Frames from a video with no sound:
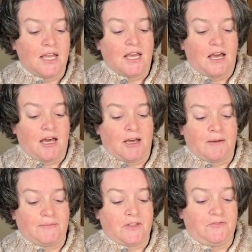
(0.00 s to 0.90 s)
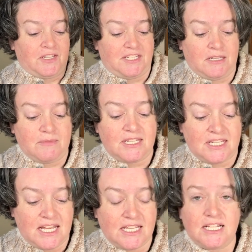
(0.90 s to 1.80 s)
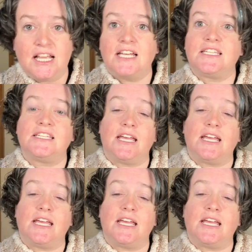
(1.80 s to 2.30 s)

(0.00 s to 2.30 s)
The Fixing Mistakes class is